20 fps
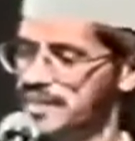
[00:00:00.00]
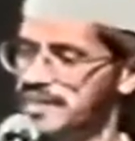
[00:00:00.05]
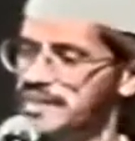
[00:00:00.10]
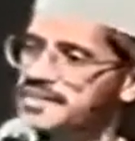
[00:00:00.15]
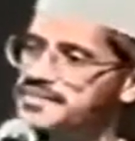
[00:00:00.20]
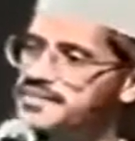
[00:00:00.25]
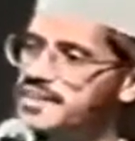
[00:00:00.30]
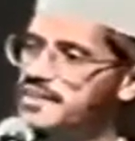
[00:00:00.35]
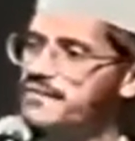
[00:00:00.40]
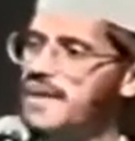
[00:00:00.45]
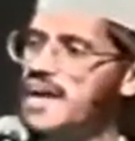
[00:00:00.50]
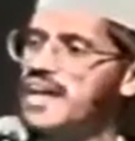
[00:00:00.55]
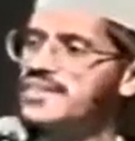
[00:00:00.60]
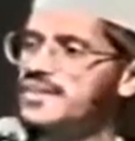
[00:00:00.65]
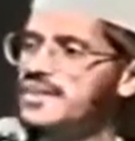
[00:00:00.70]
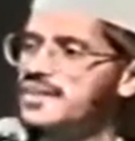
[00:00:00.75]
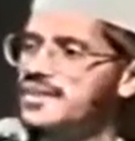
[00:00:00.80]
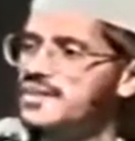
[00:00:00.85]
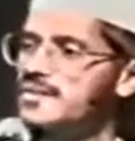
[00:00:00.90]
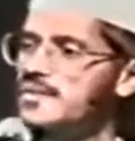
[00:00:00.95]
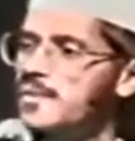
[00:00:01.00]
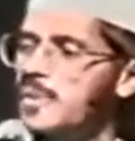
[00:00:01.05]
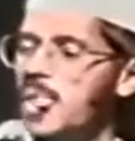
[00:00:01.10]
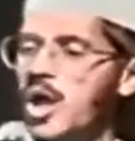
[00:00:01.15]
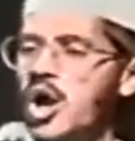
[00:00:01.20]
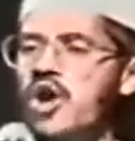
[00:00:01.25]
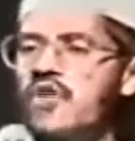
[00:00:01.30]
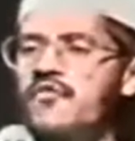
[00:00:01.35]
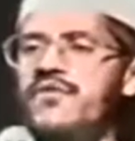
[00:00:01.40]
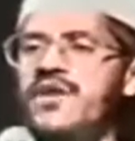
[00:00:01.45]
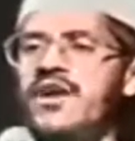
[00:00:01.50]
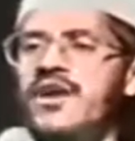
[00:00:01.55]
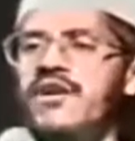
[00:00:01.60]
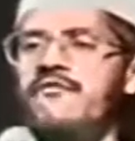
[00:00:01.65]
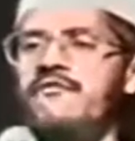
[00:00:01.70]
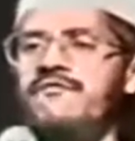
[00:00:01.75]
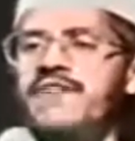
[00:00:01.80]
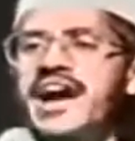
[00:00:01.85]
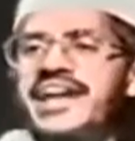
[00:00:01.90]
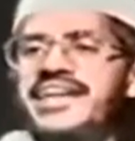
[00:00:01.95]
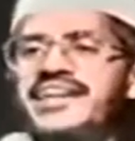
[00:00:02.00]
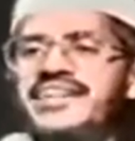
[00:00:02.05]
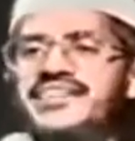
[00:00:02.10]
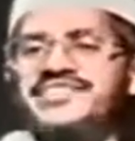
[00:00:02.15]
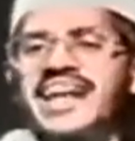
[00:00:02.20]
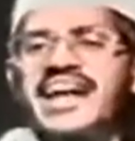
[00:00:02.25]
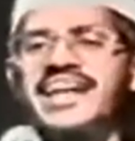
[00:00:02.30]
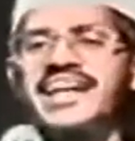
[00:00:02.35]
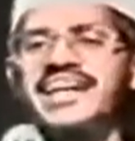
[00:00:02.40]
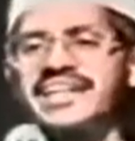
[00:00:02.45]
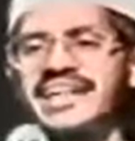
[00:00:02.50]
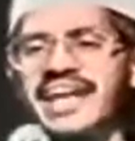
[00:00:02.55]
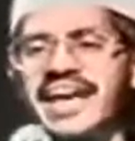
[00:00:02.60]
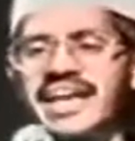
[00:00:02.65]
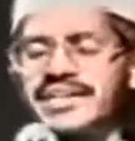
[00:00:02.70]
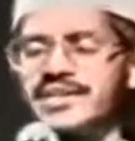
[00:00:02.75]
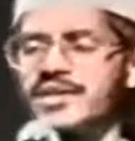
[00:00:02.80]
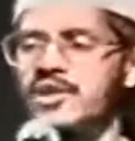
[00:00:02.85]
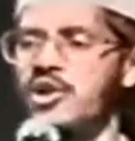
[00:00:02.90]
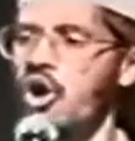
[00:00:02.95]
He is the father of Farik Zakir Naik.